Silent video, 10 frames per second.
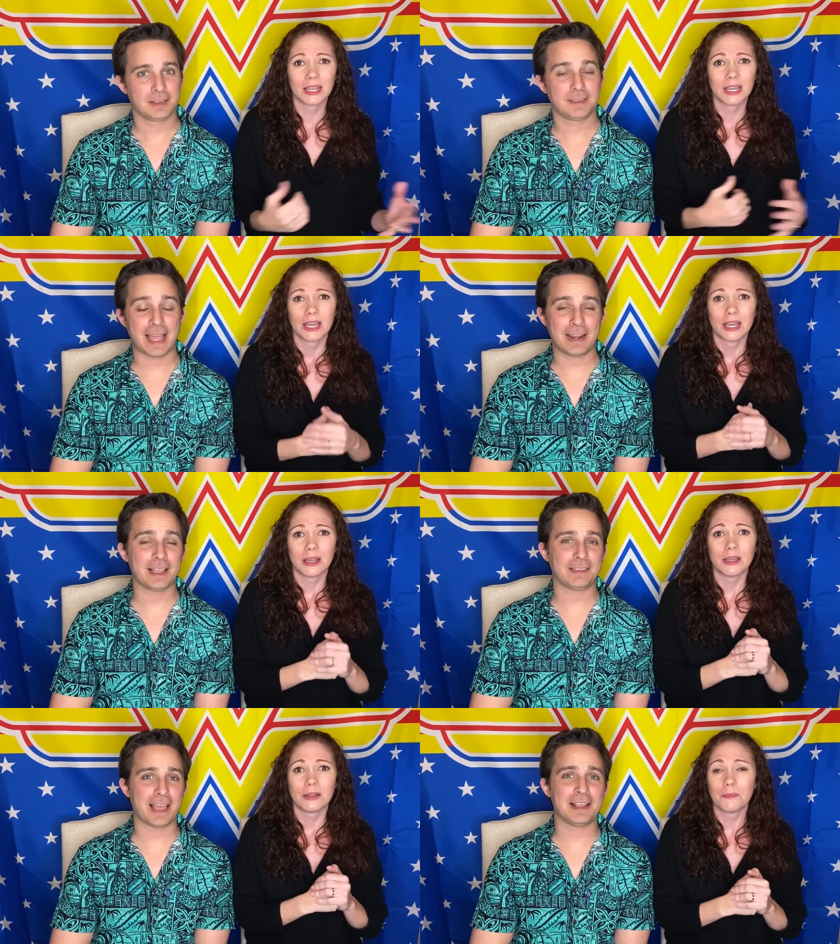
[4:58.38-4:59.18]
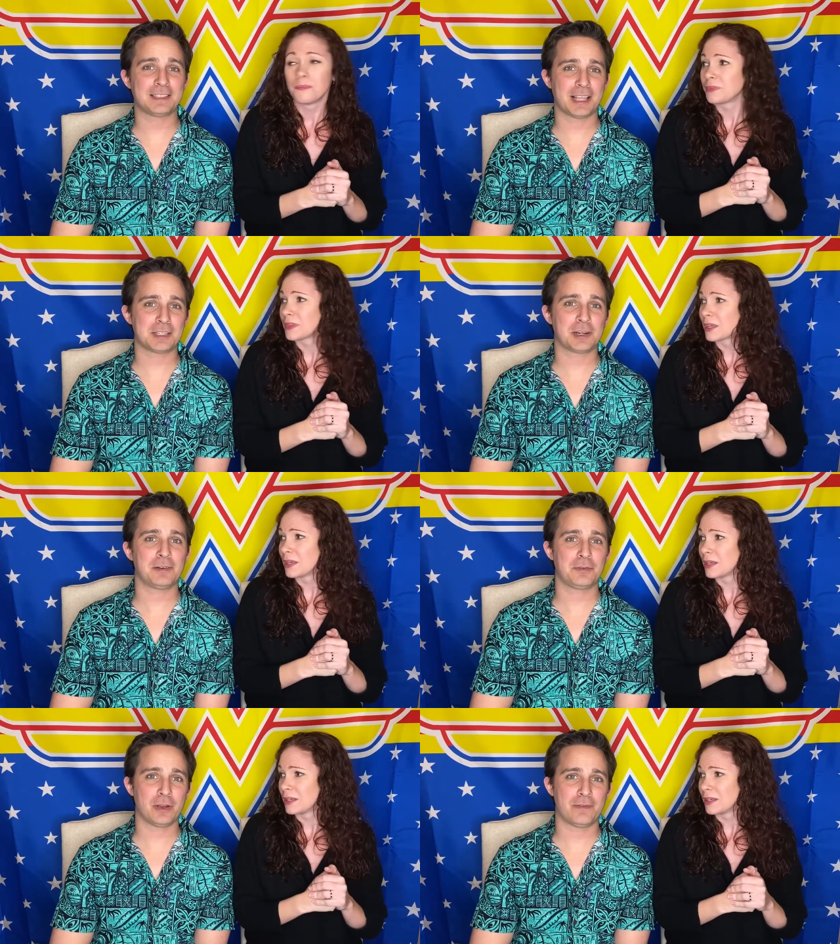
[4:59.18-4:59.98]
Speaker 1: That is our
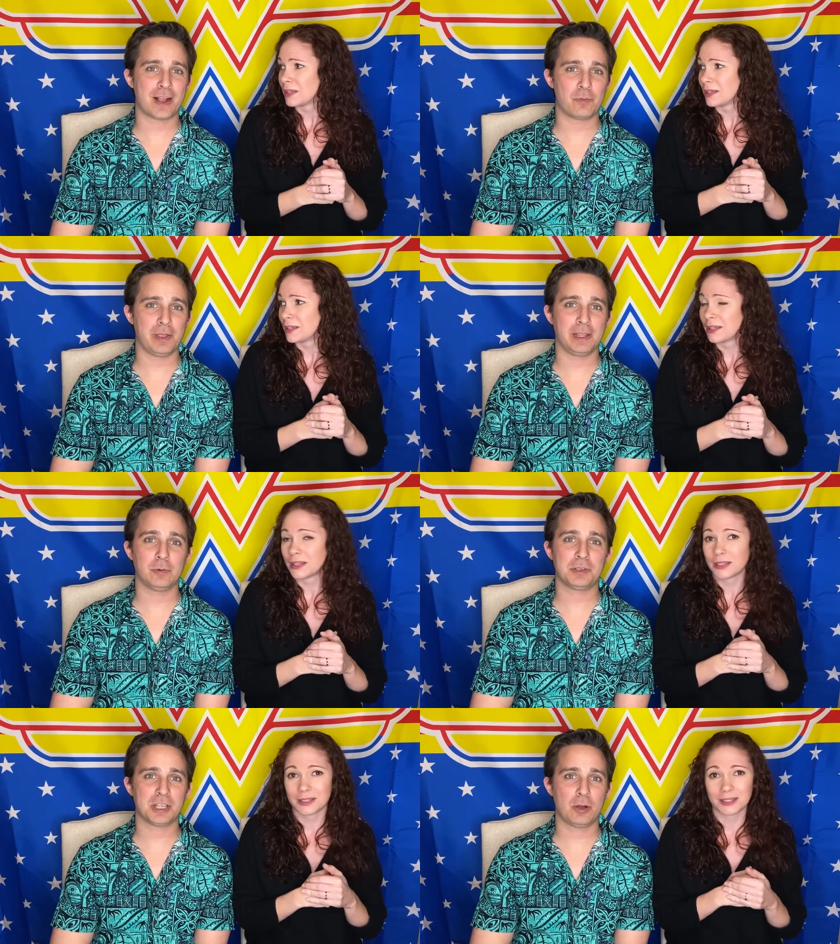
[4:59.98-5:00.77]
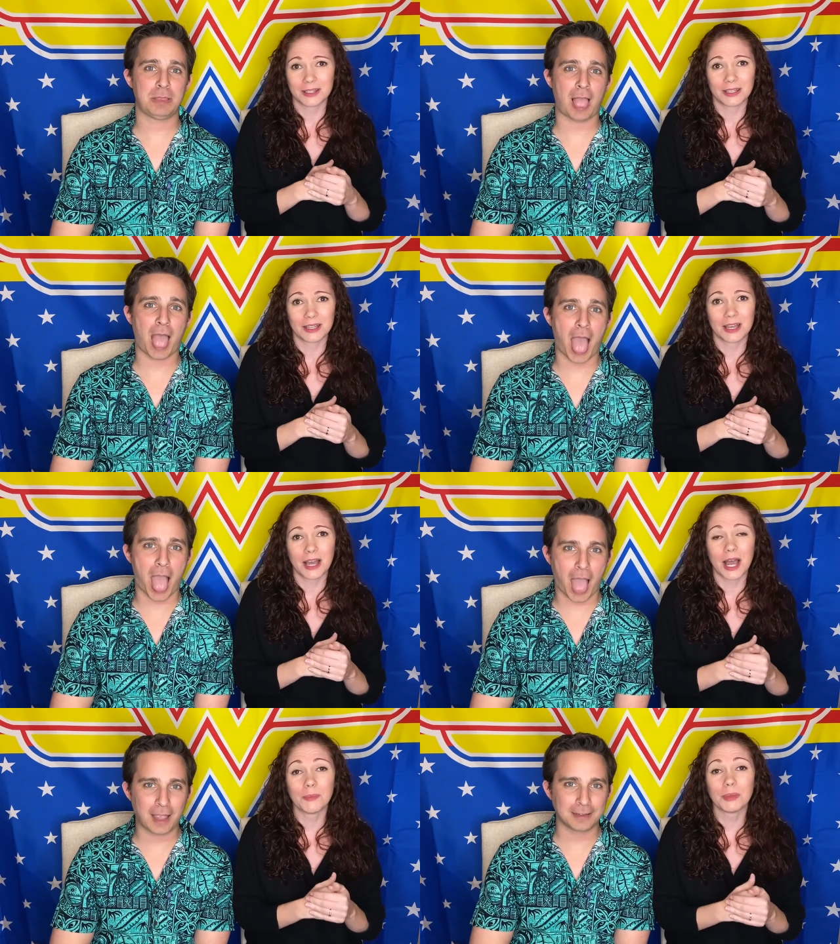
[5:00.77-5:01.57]
review of Aquaman. It was so blah.
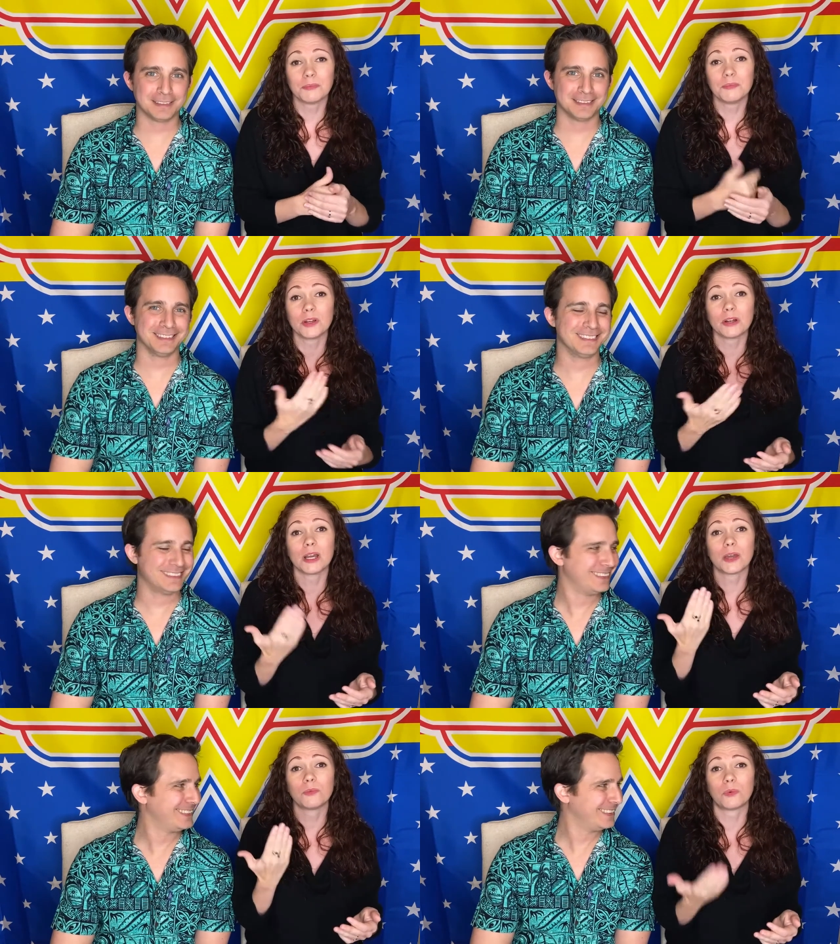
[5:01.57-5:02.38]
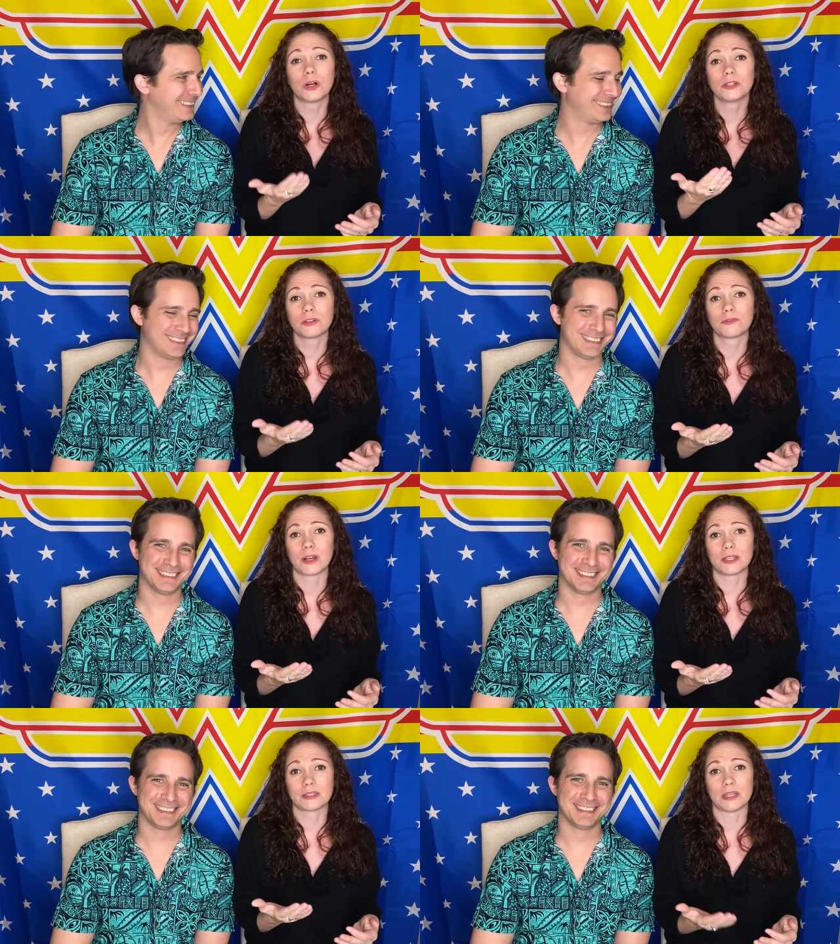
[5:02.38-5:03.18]
Speaker 2: I mean, Mera had one good
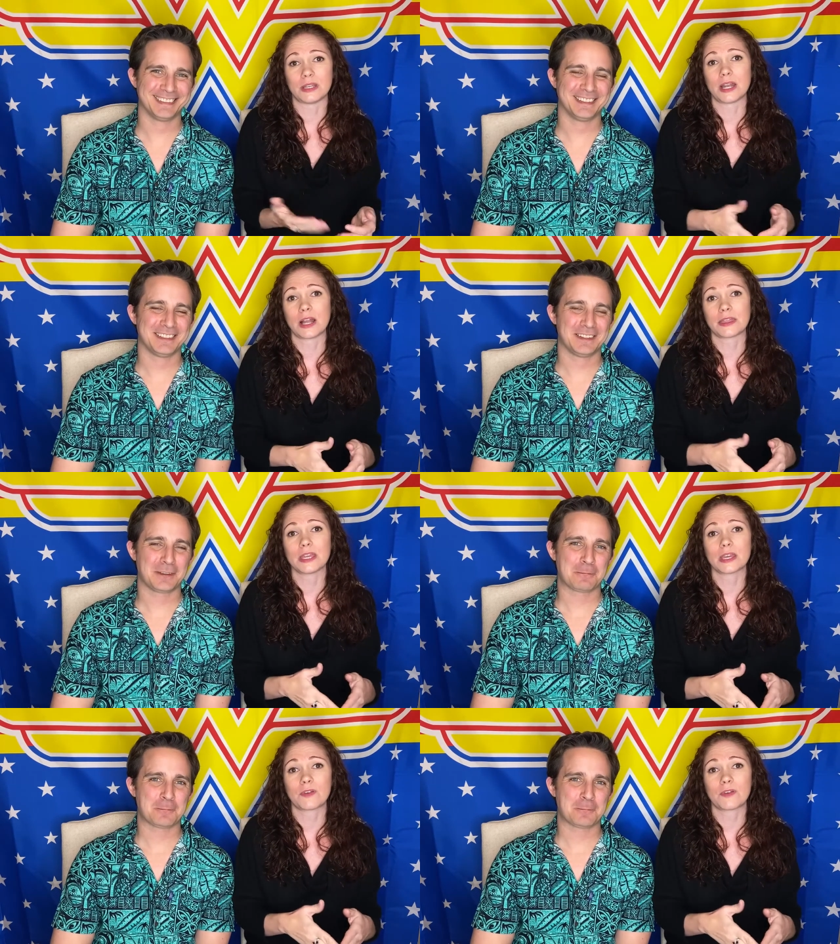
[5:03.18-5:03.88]
fight scene, and I think if